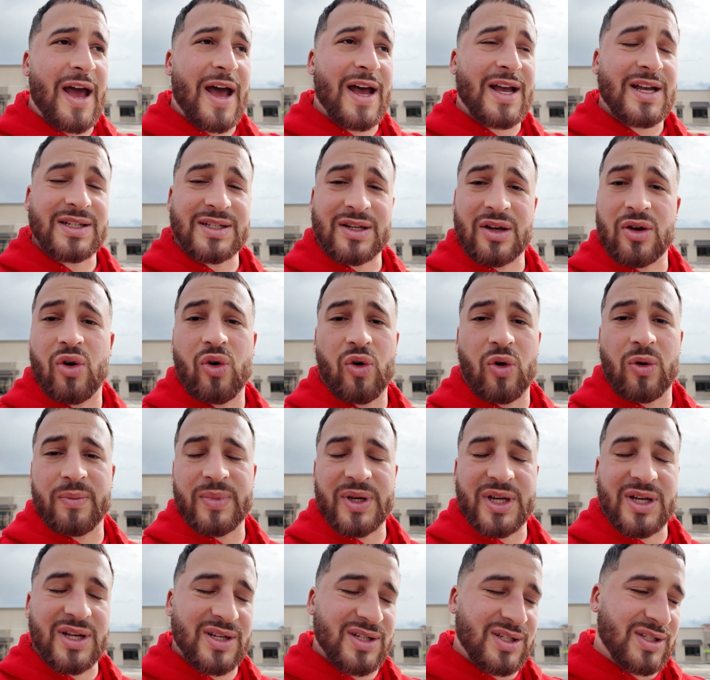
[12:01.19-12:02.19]
as a whole,
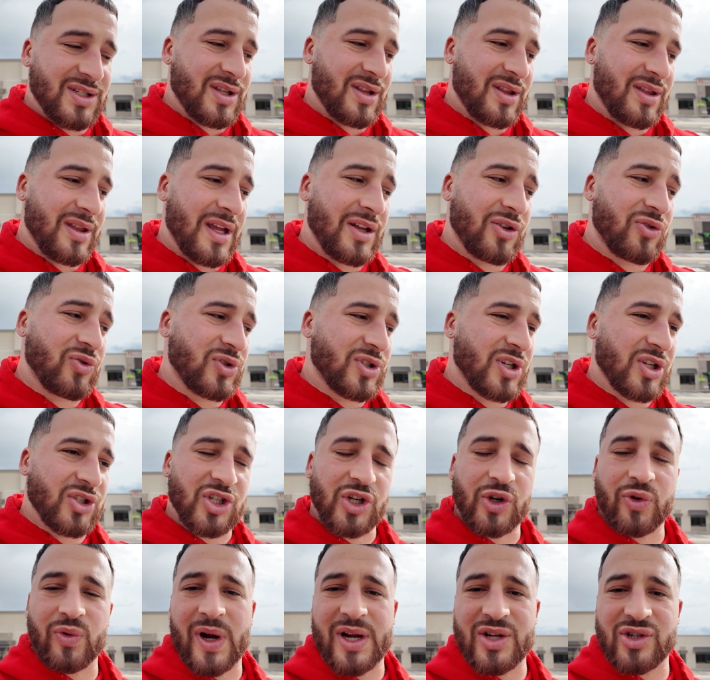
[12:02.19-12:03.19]
because they do
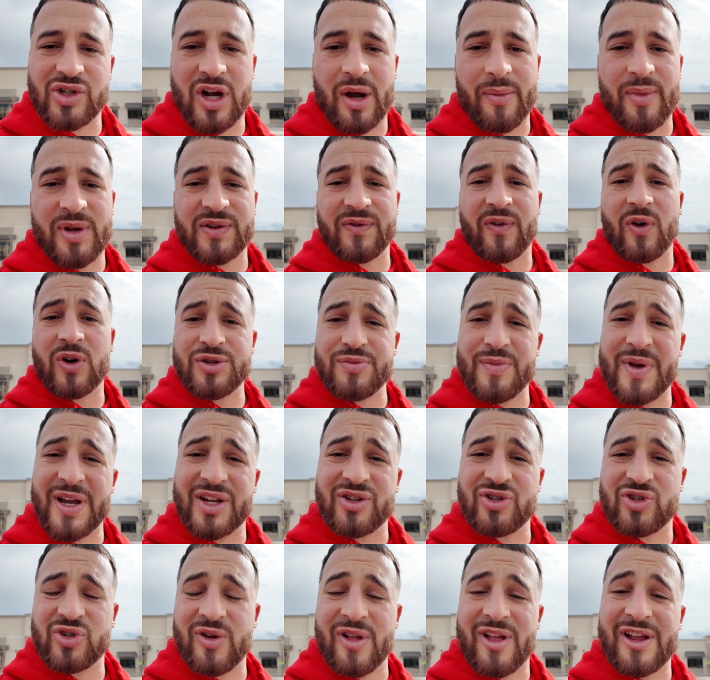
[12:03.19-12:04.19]
such a great job as far as
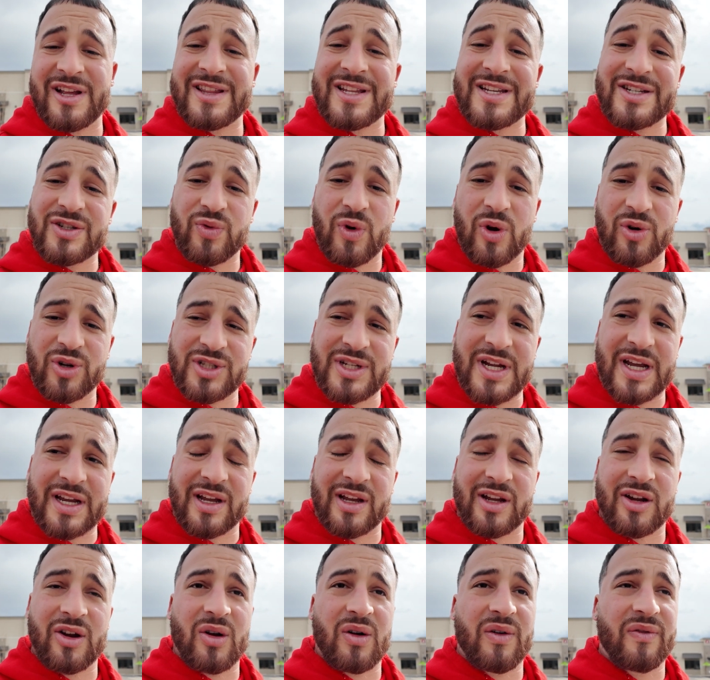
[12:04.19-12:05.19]
making sure that this road is
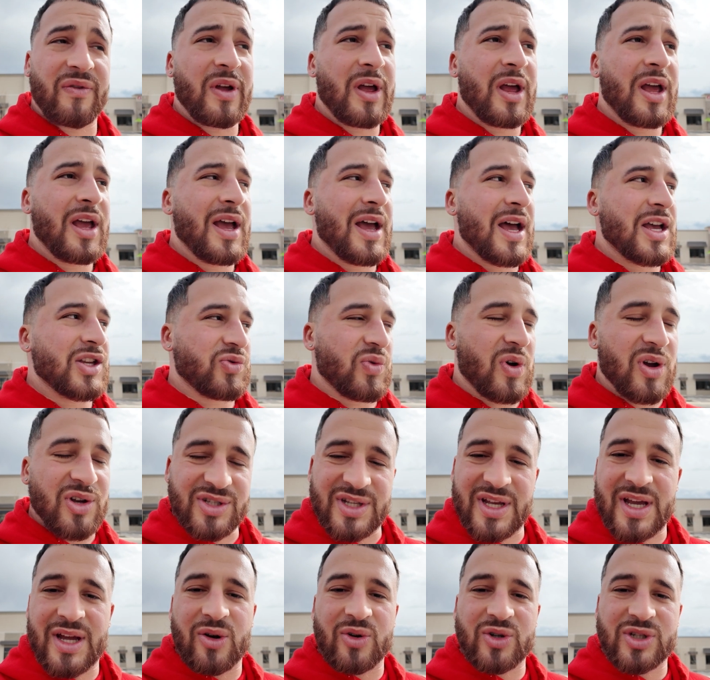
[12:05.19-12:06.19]
taken care of, as well
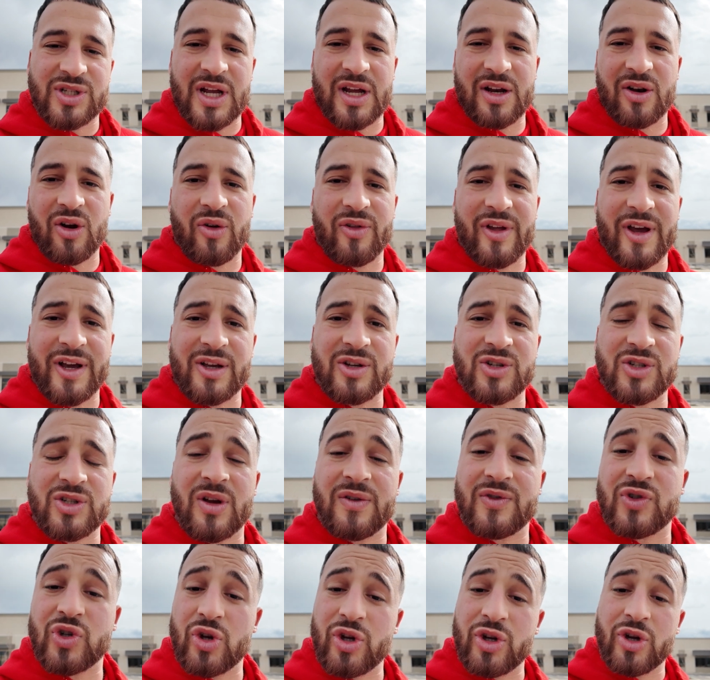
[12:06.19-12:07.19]
as the interstate and all that good
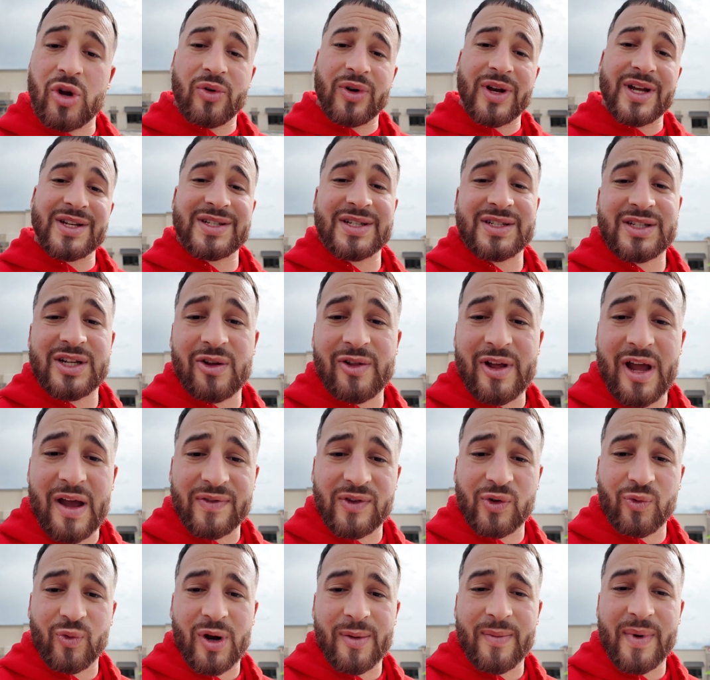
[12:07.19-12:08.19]
stuff. So you don't necessarily
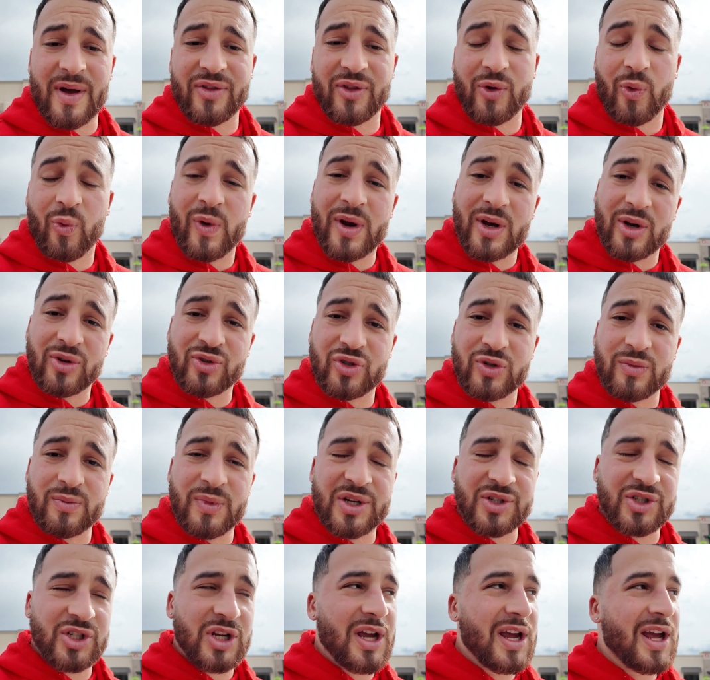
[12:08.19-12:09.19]
have to worry about the winter too
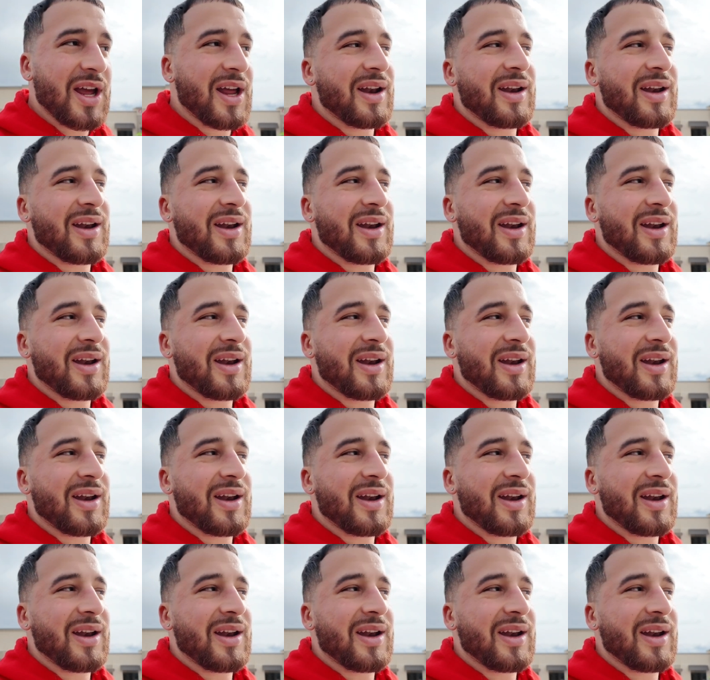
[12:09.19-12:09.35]
much.